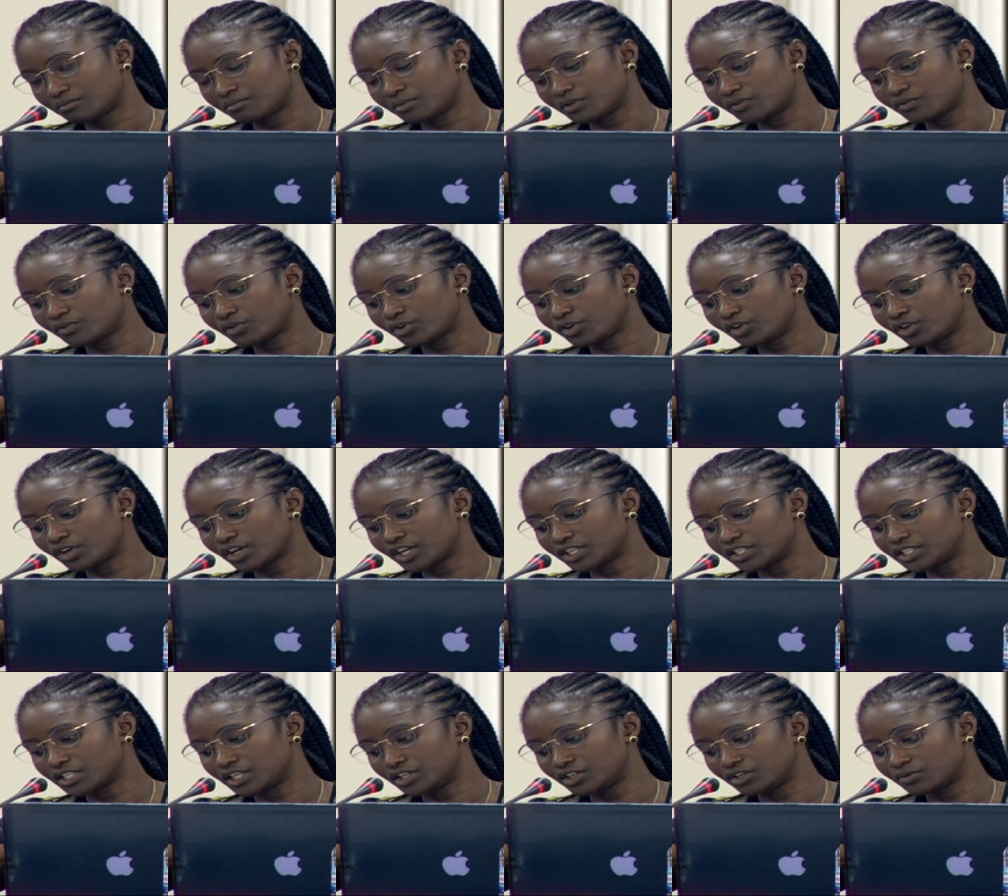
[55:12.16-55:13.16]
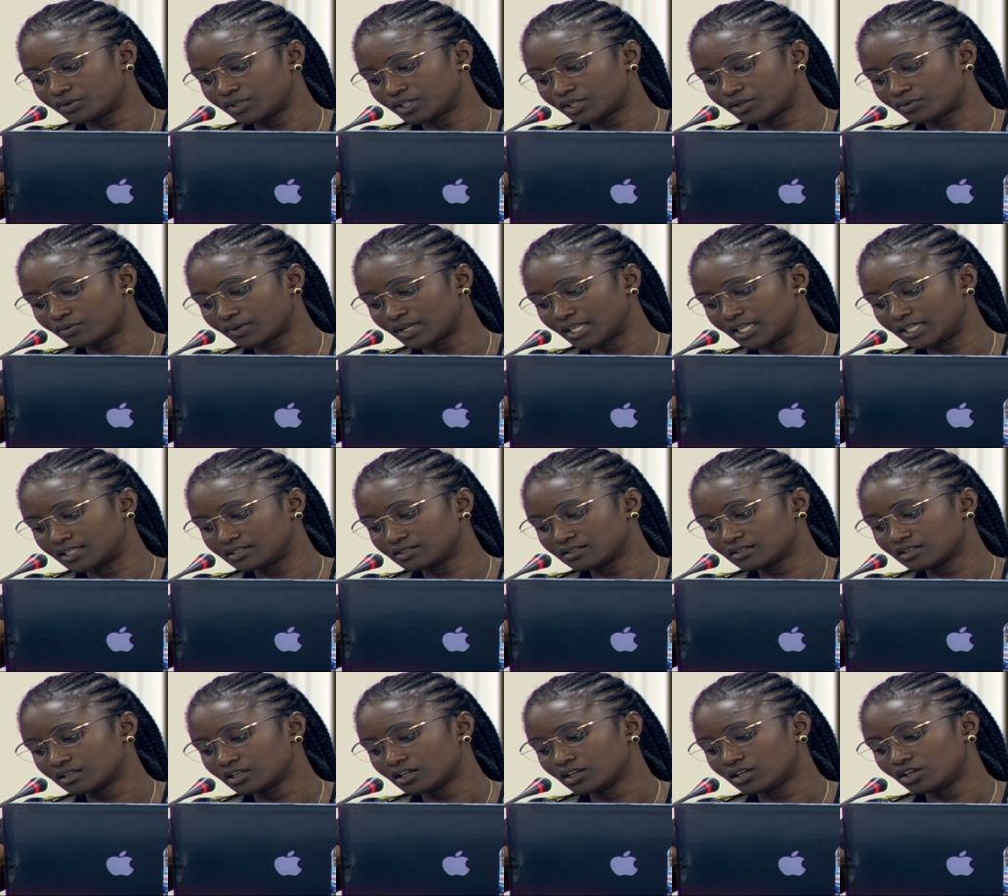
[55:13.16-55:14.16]
Before you continue with the release,
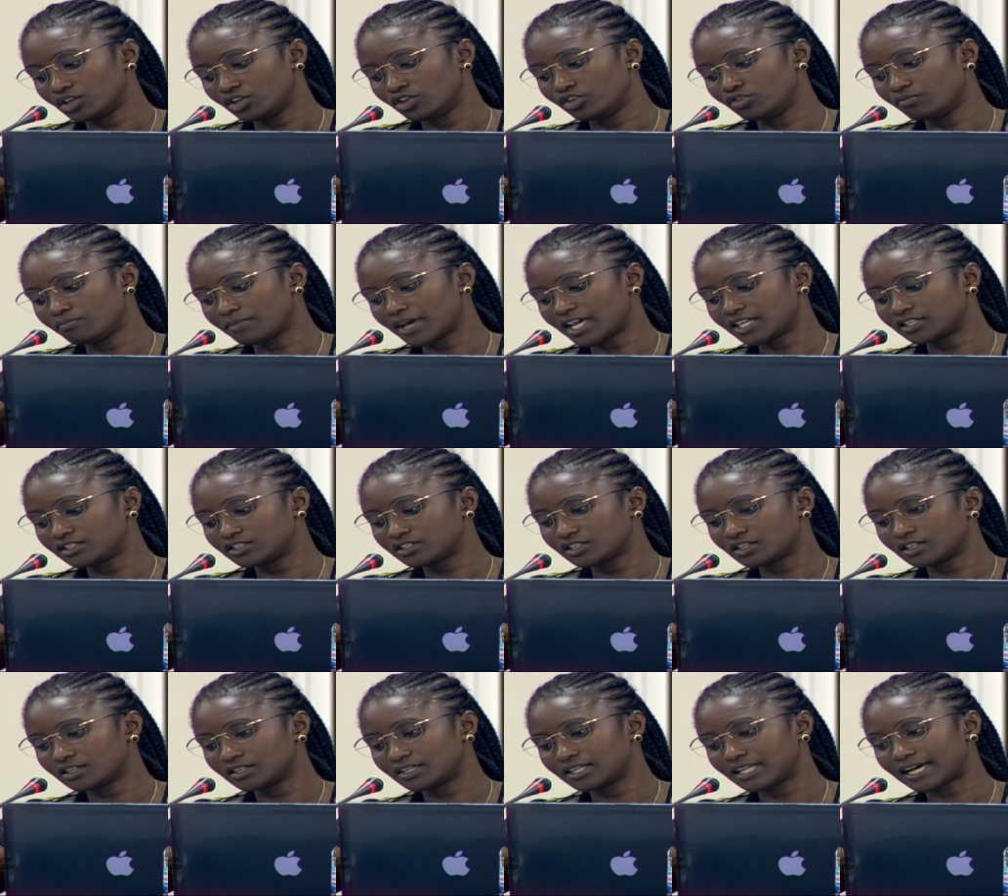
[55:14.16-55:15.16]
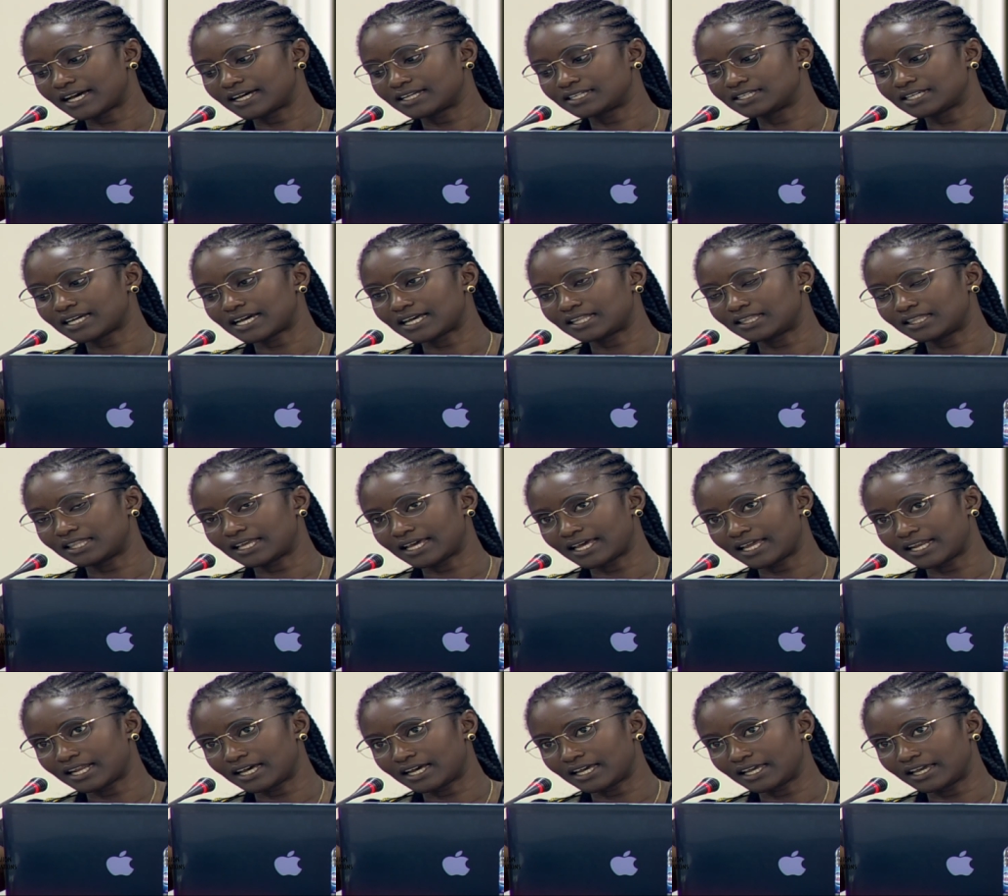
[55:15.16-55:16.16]
you mentioned that at the
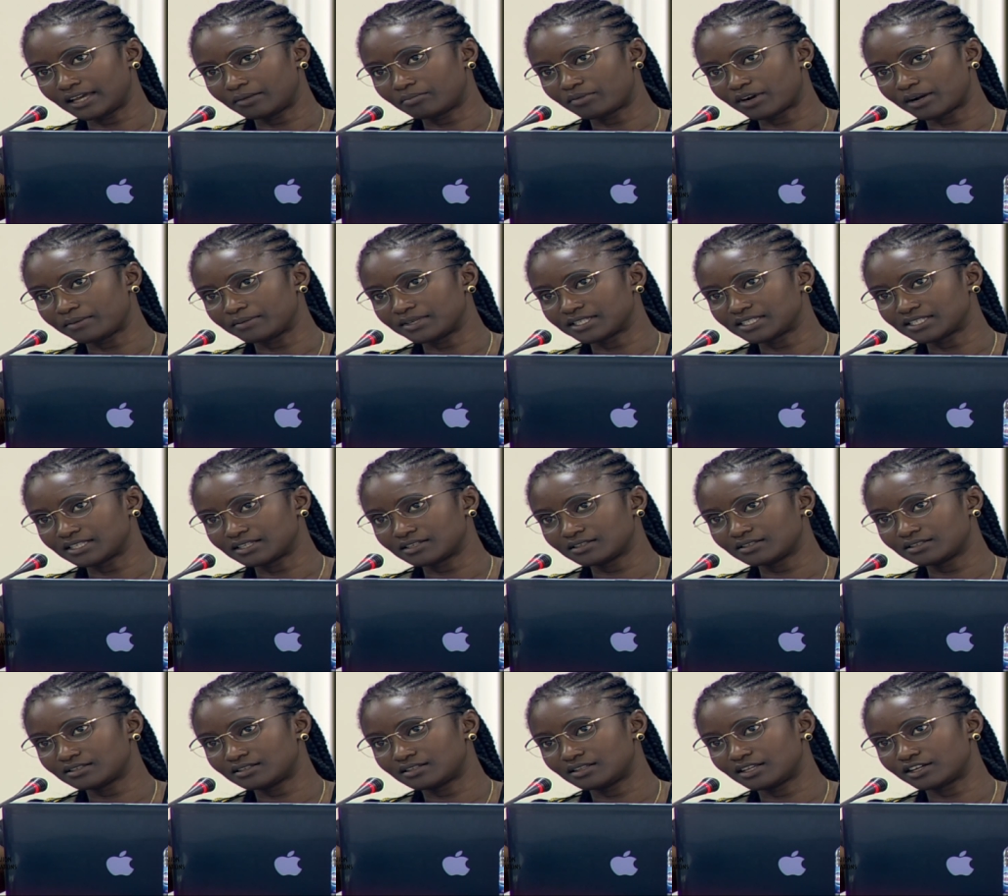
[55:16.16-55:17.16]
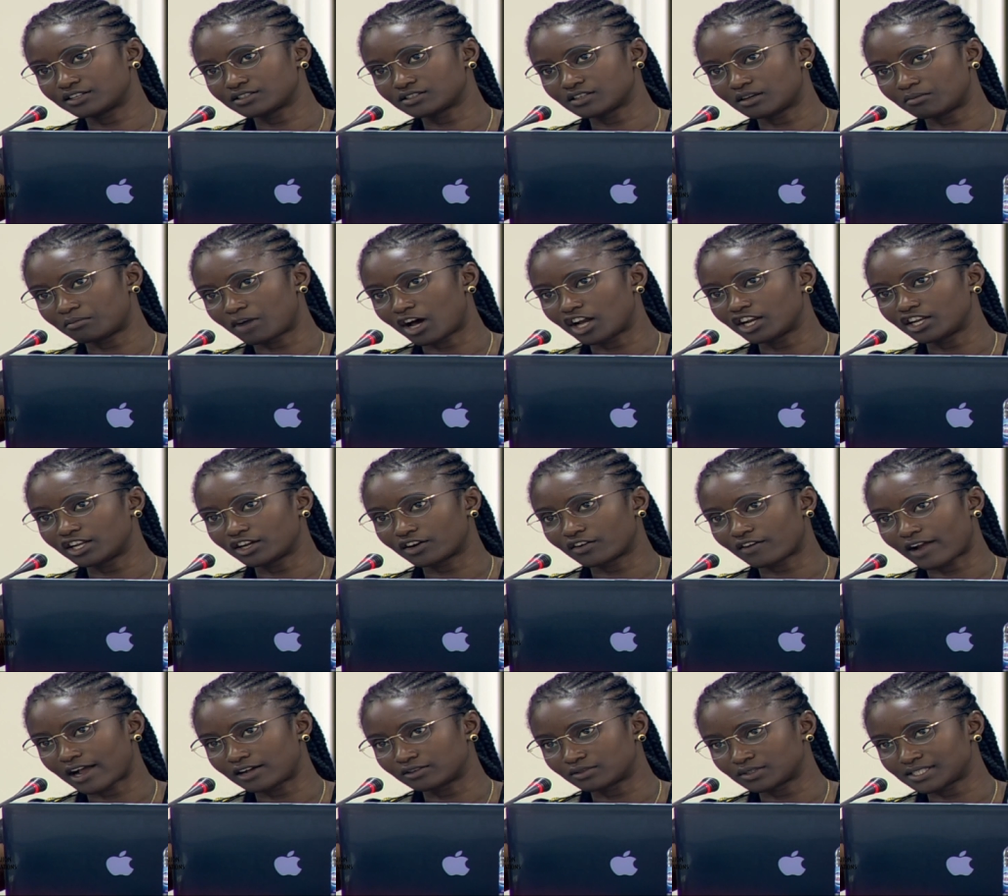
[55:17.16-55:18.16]
NIA premises, there are some
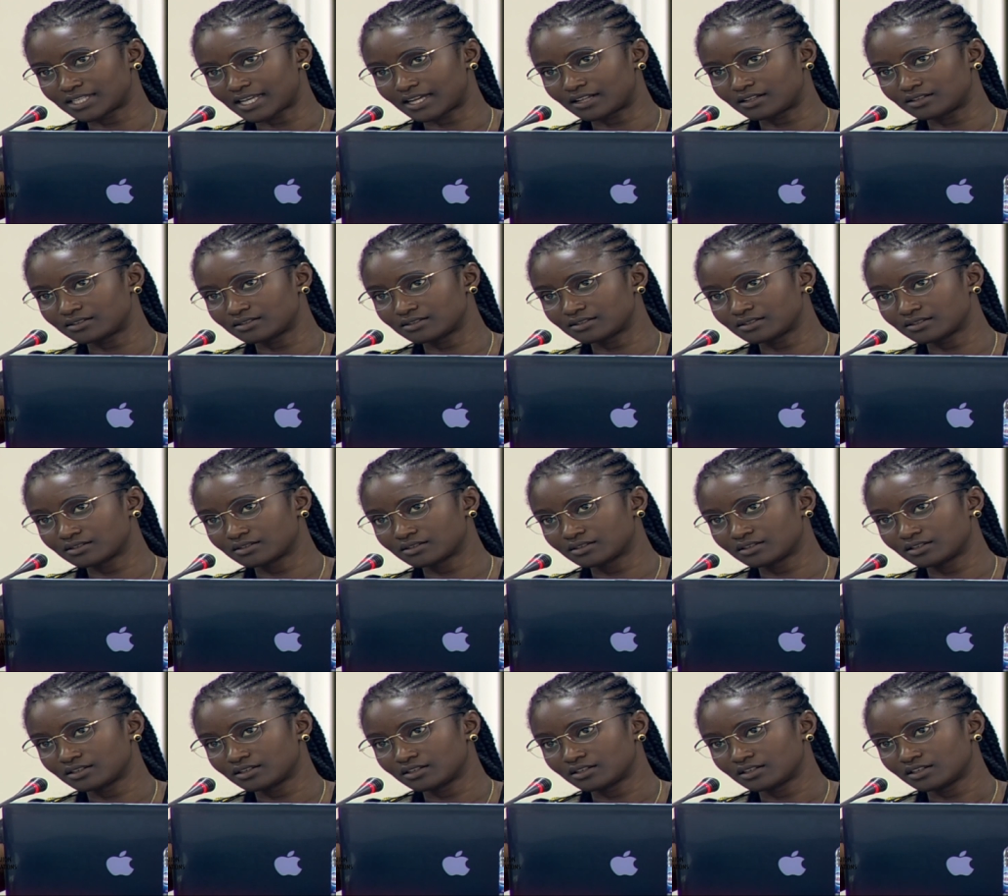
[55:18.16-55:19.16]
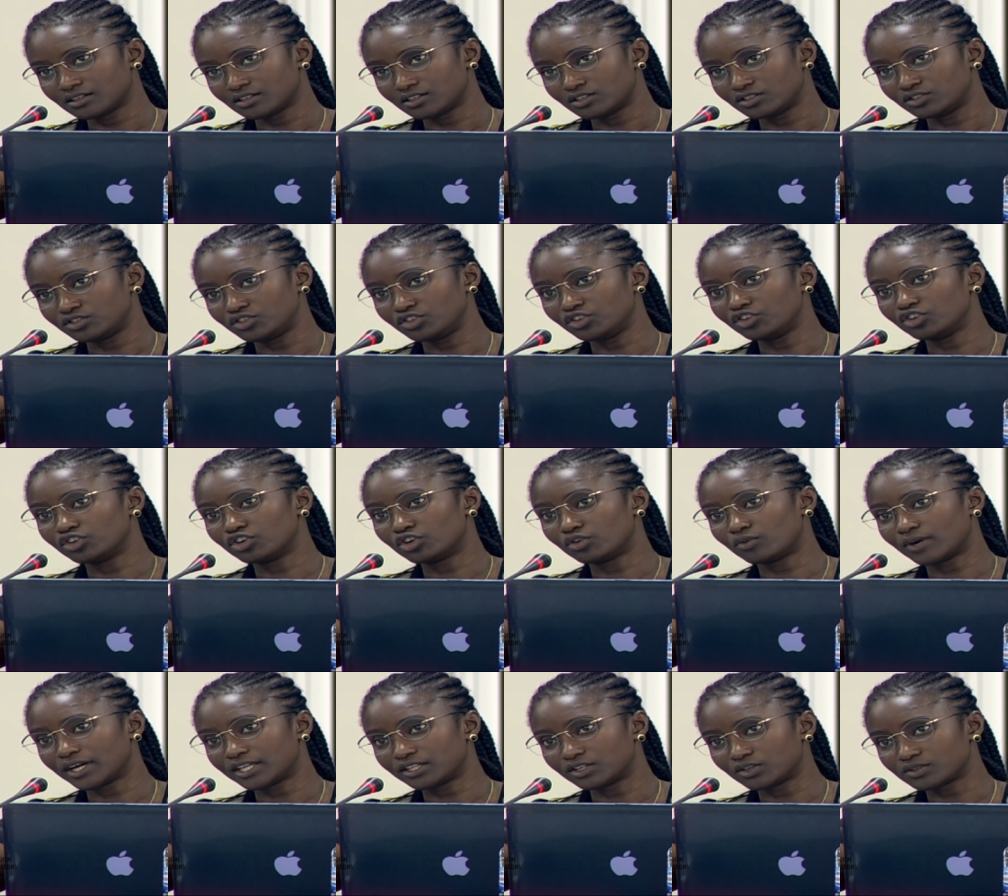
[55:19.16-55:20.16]
underground cells. Do you know
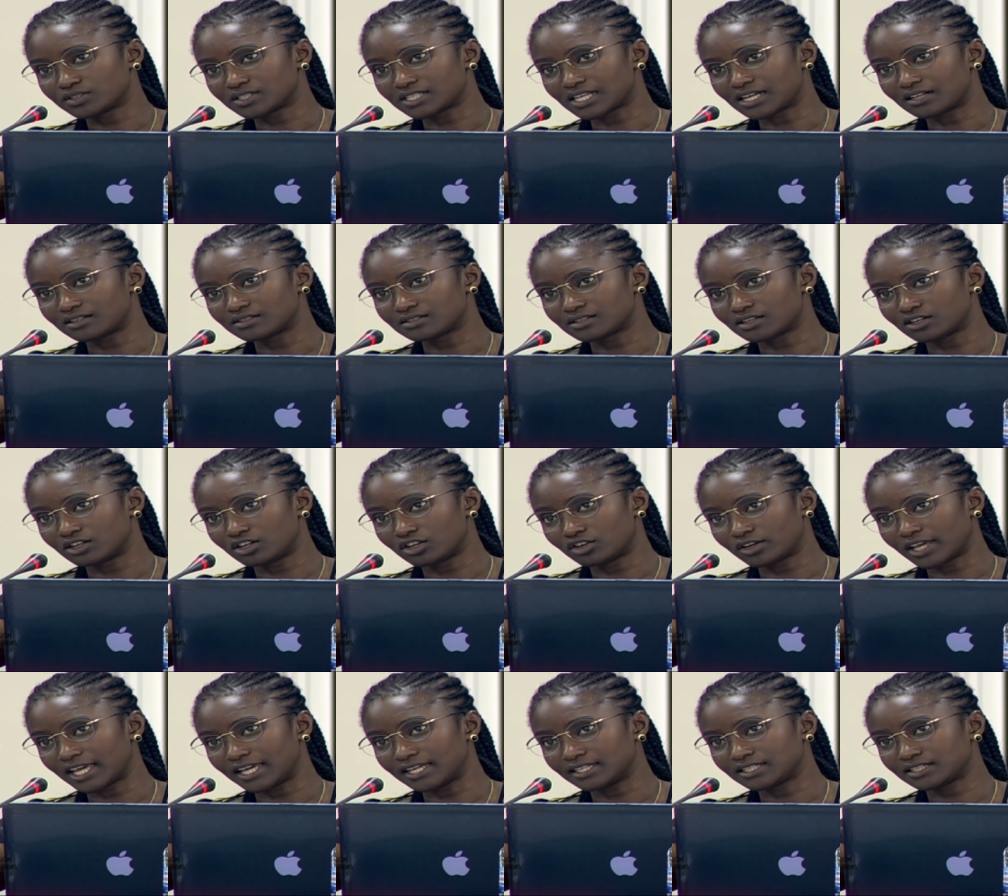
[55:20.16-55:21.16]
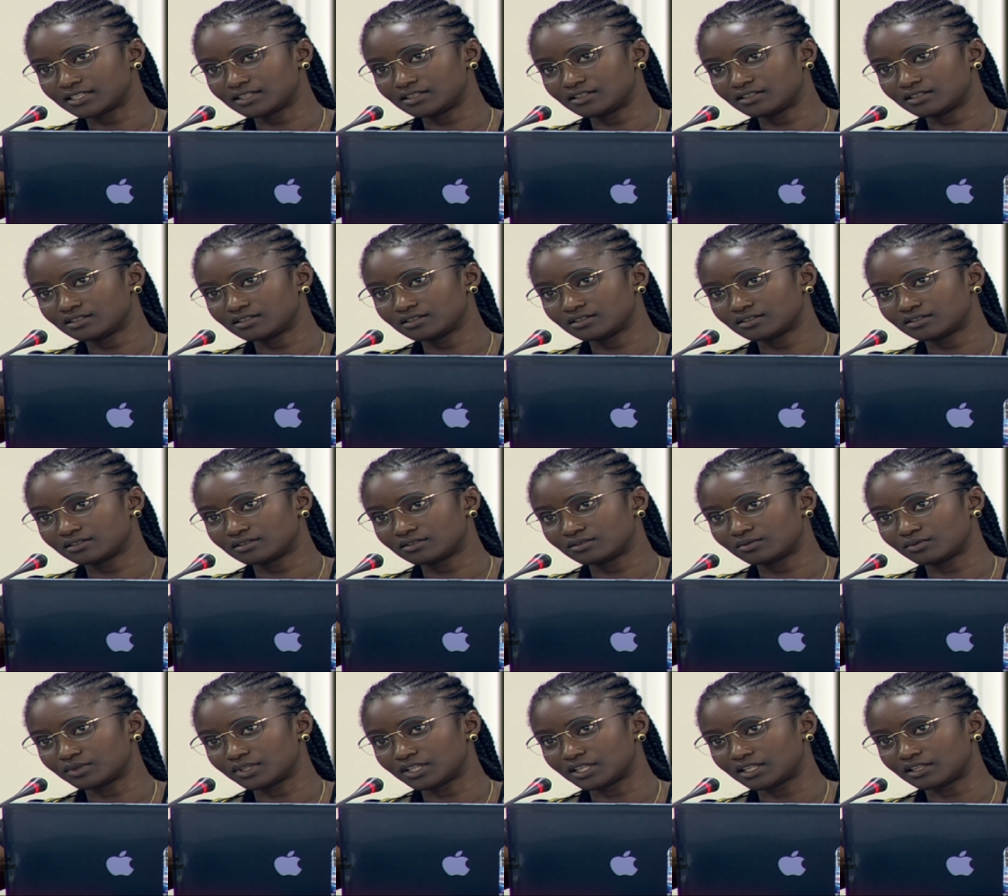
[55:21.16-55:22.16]
where those cells are located
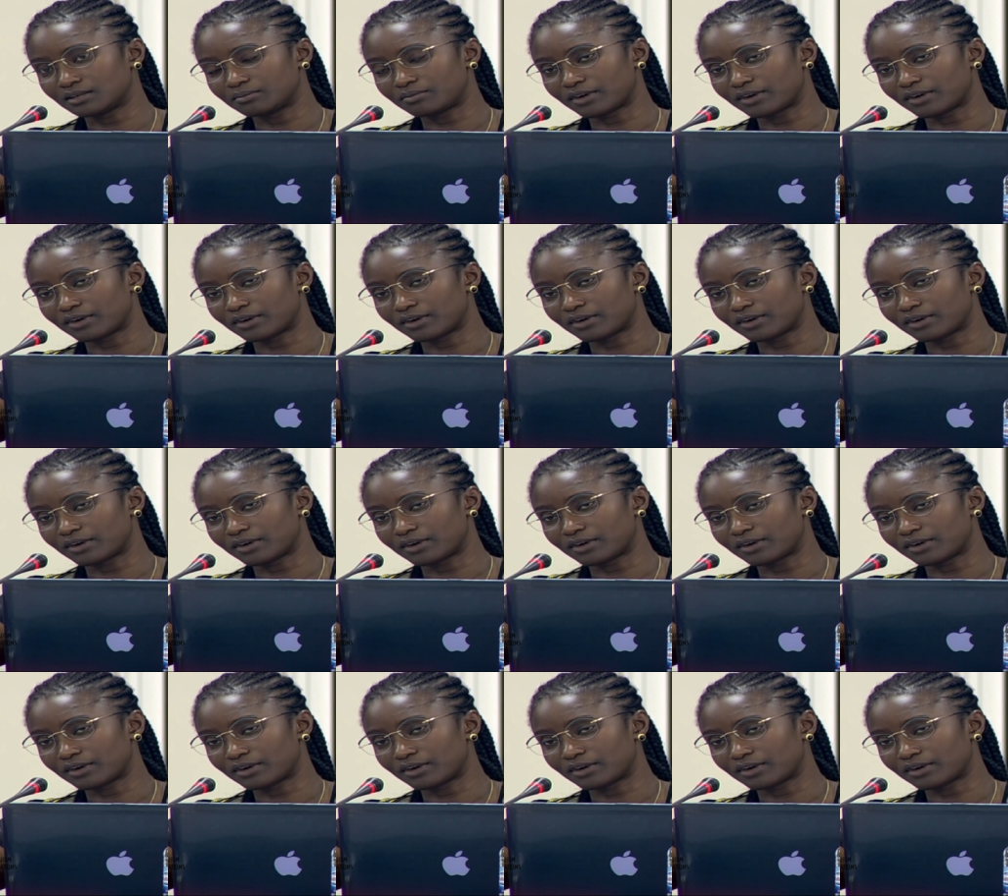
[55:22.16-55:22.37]
within the